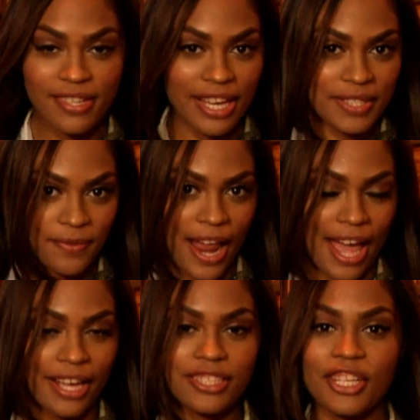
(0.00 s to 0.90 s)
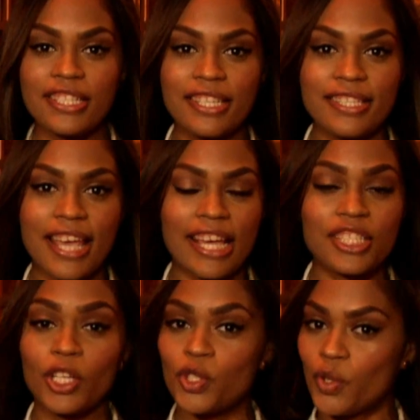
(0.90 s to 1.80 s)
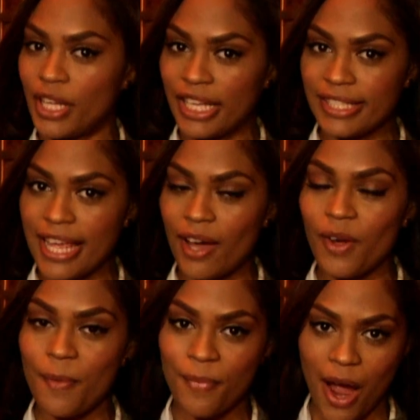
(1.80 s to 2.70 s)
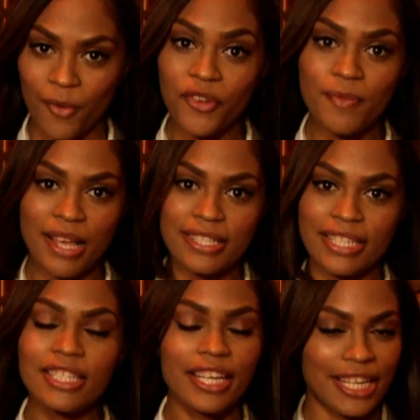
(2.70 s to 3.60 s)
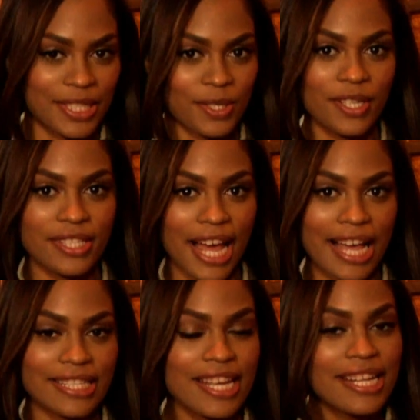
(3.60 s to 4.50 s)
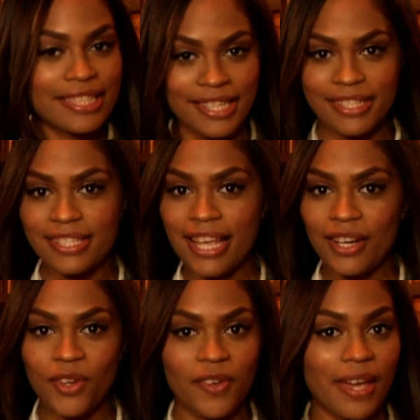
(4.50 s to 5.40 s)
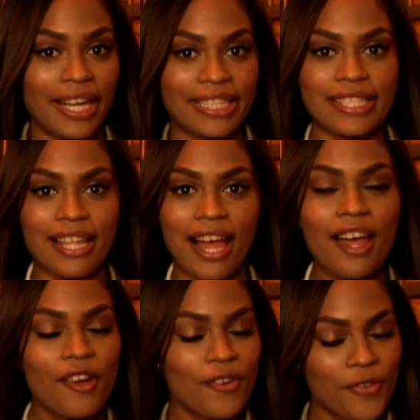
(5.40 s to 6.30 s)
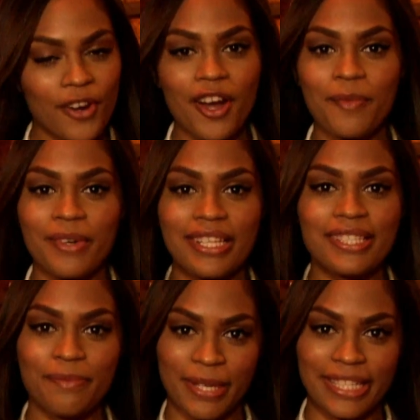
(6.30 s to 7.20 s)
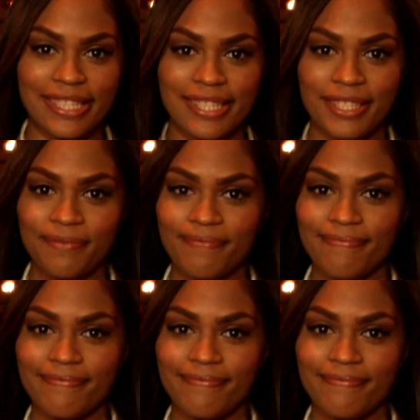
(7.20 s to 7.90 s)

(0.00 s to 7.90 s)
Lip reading: takes flight, Jessie takes her unique sound and powerful message into the skies. This is Nueva Harmonista for Harmonist Beats.